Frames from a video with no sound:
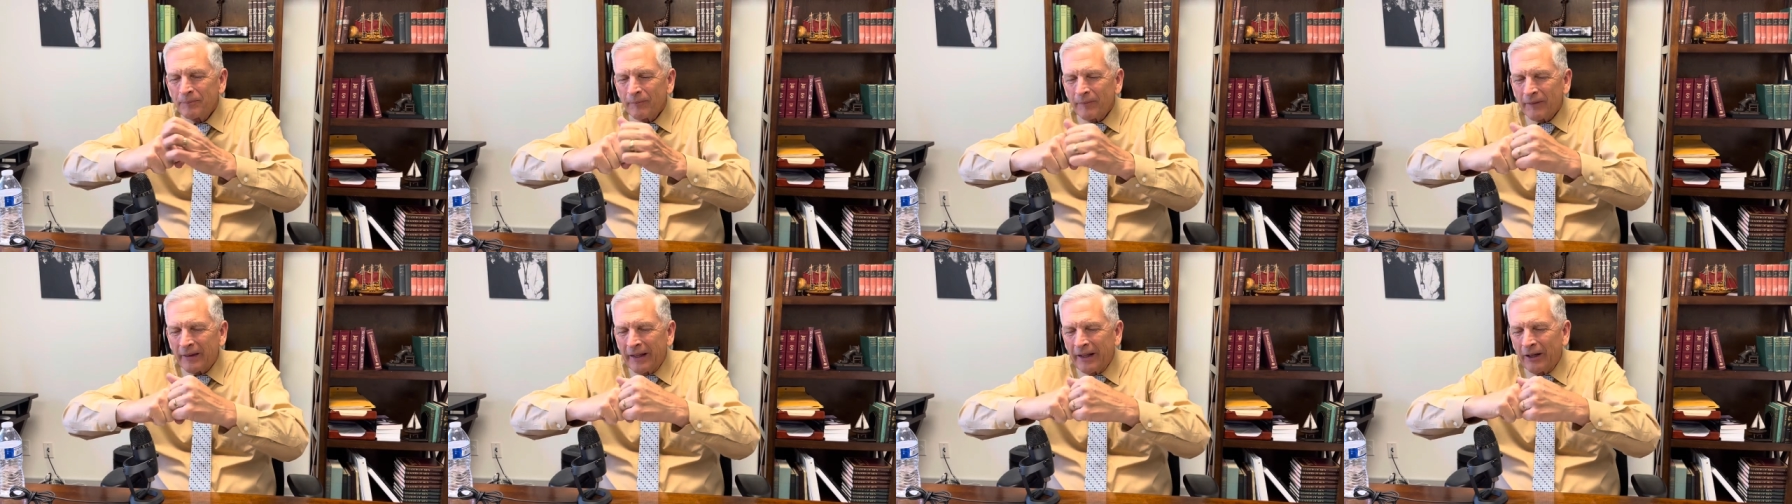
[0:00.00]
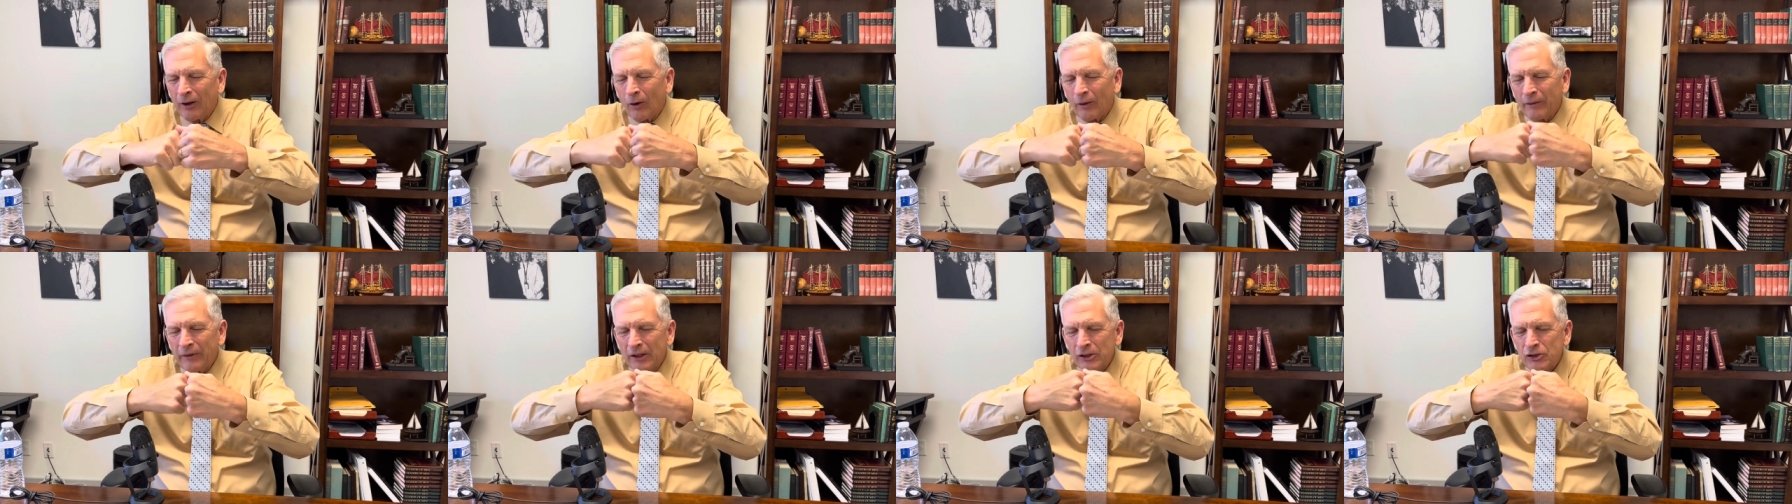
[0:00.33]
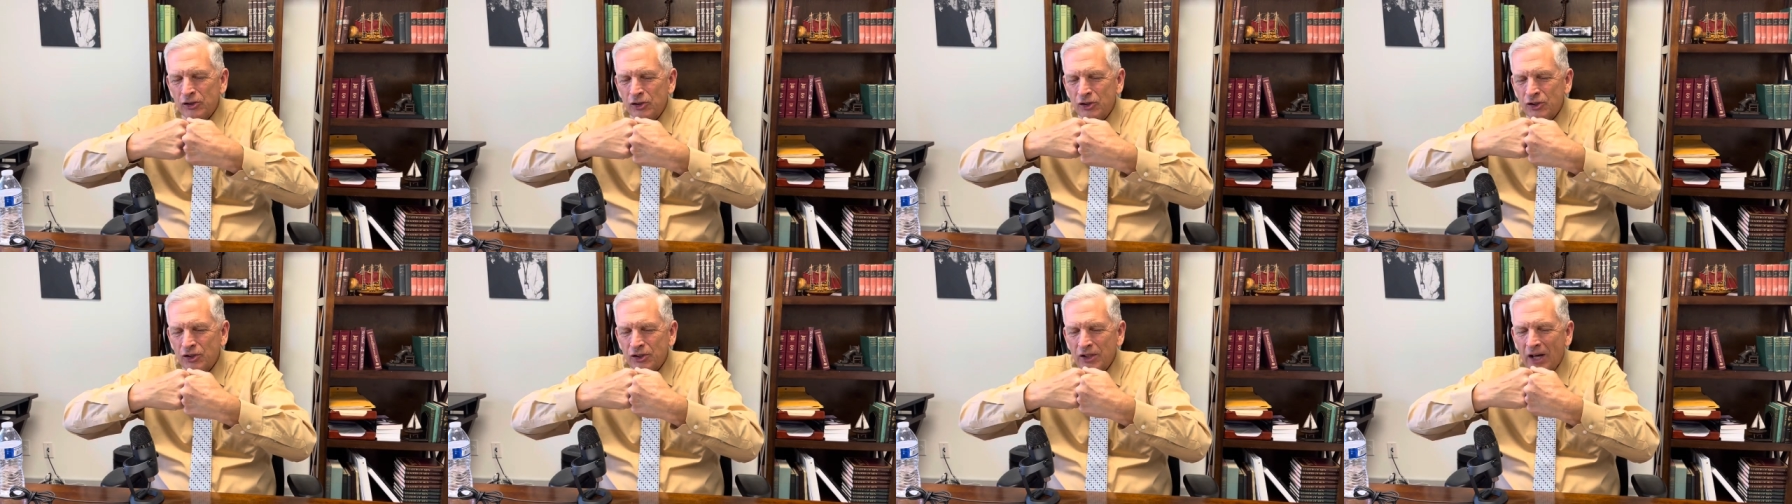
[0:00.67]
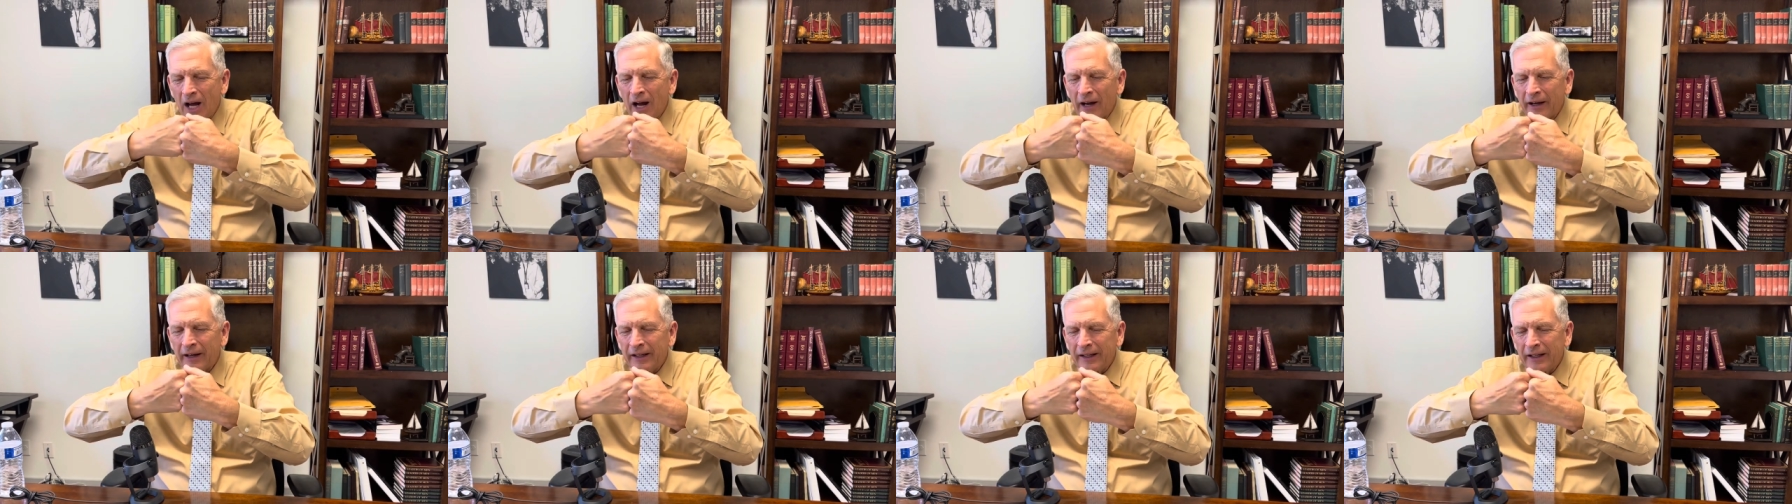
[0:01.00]
you know, in this
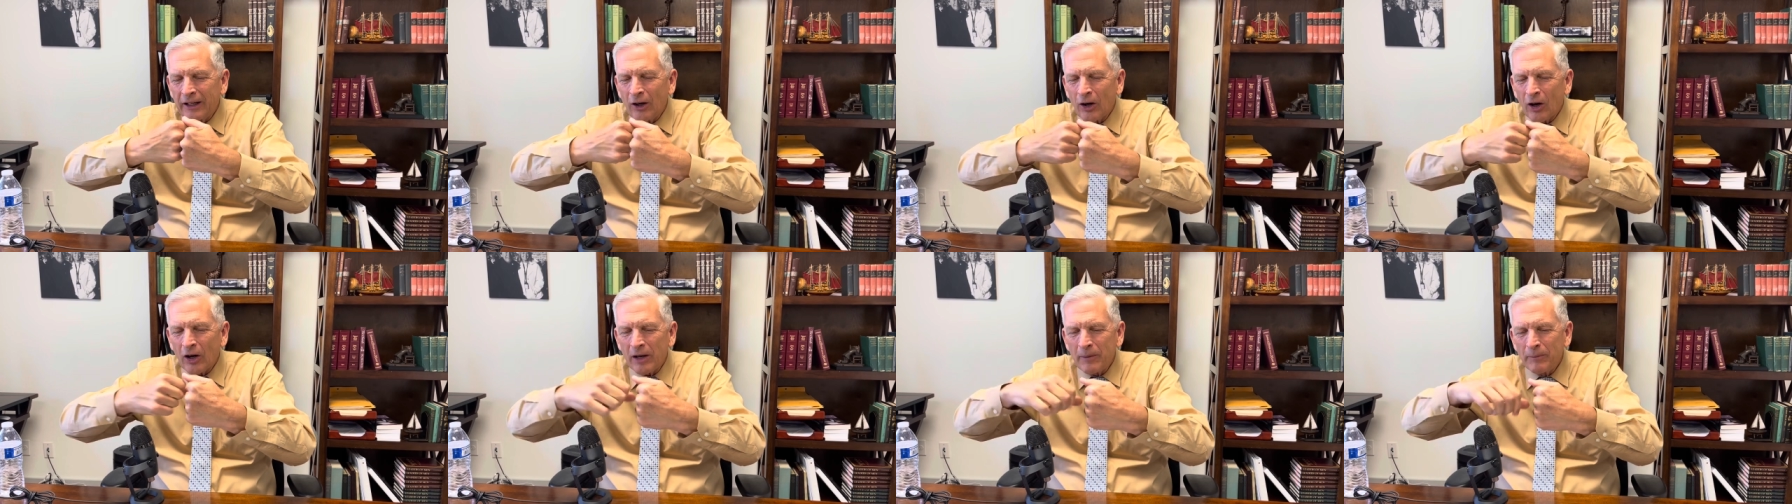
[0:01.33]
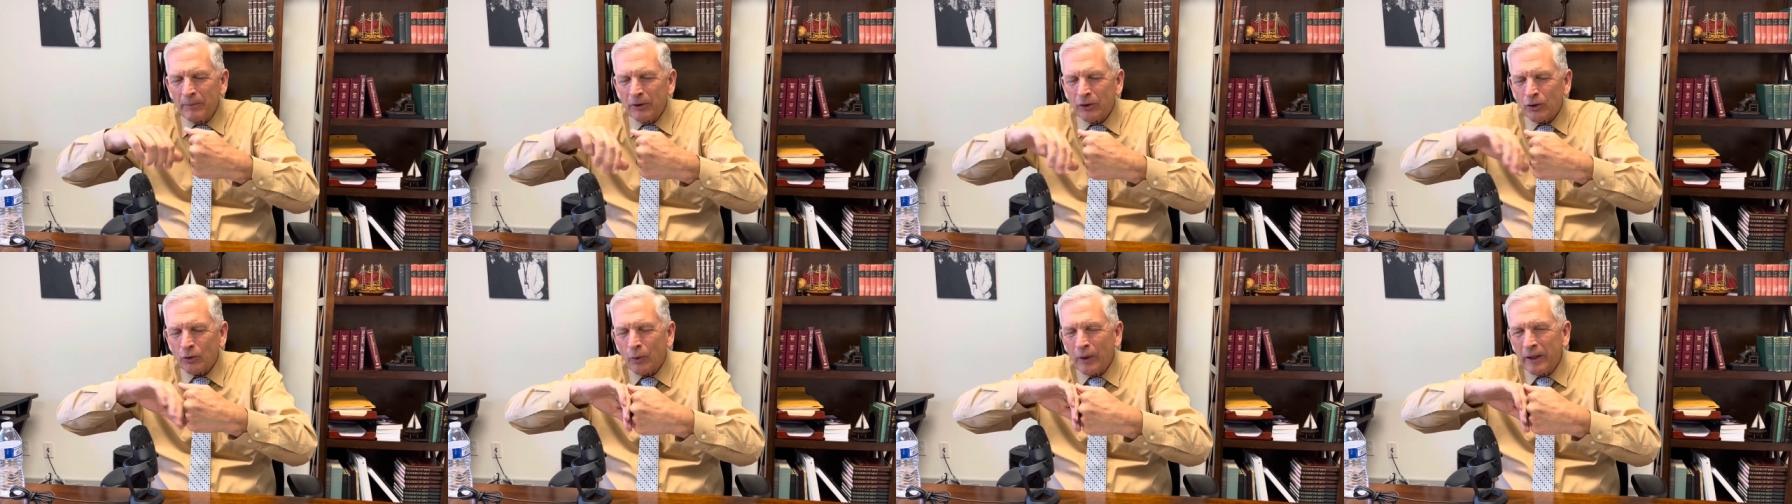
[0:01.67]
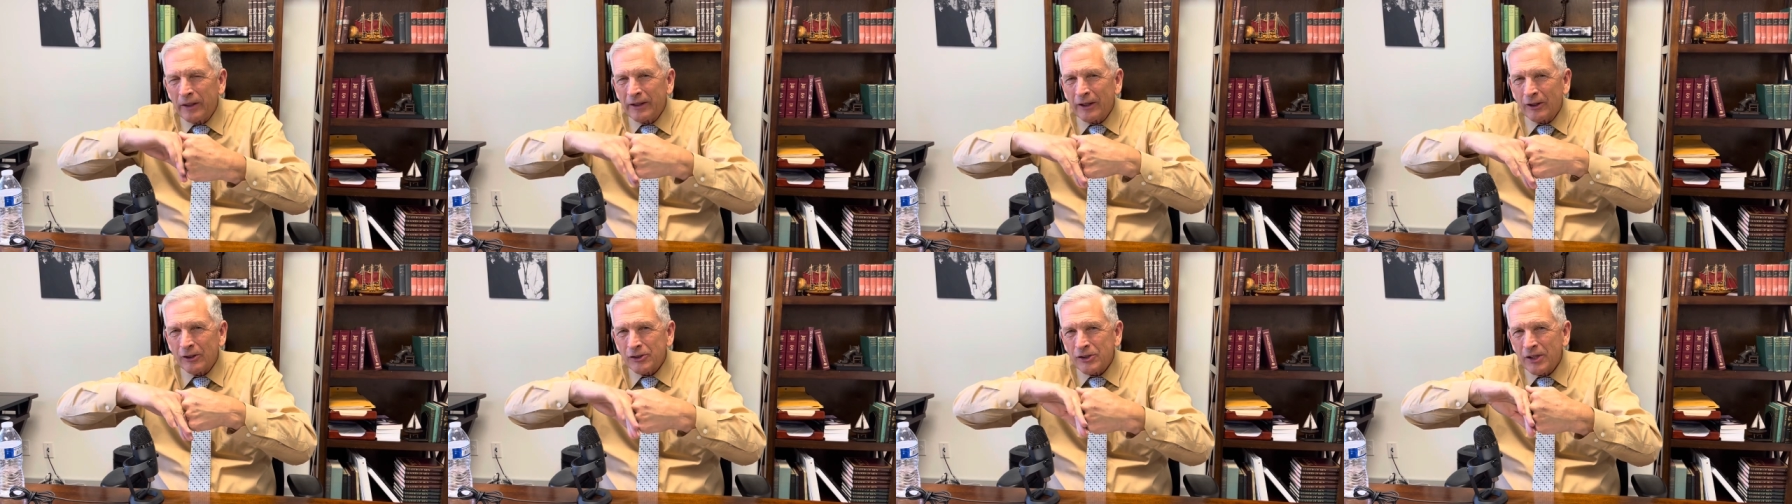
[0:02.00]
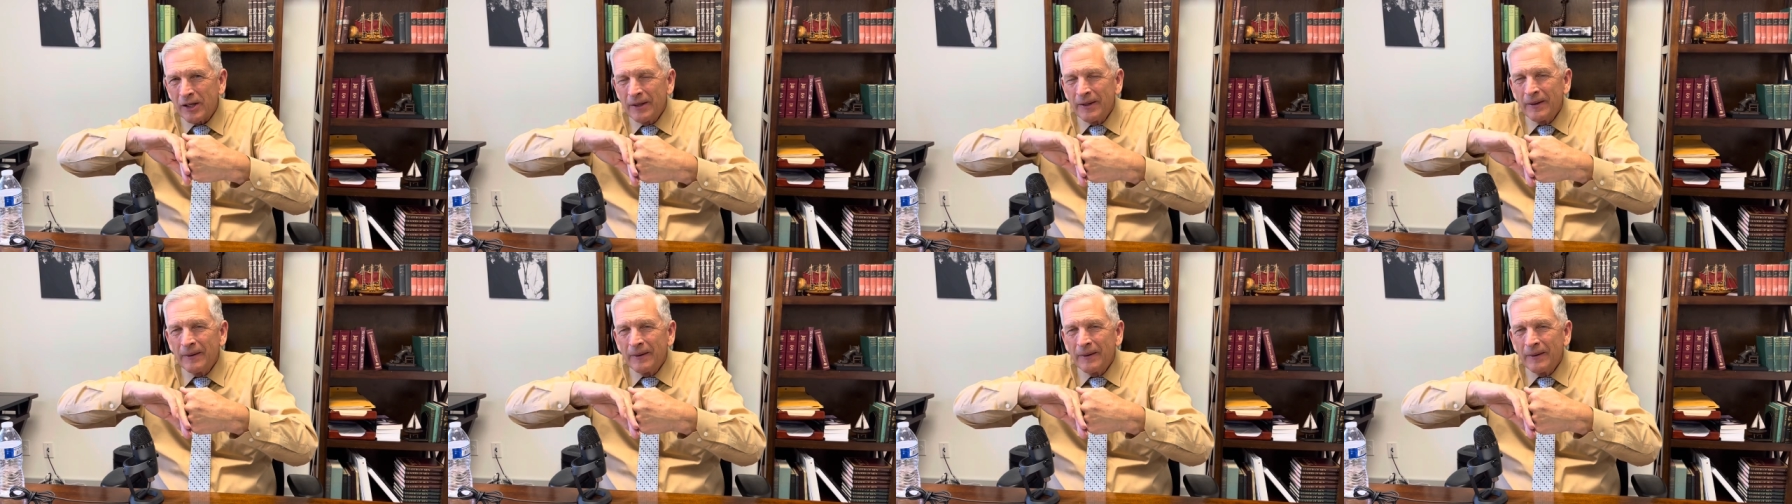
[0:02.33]
socket here and in between there's,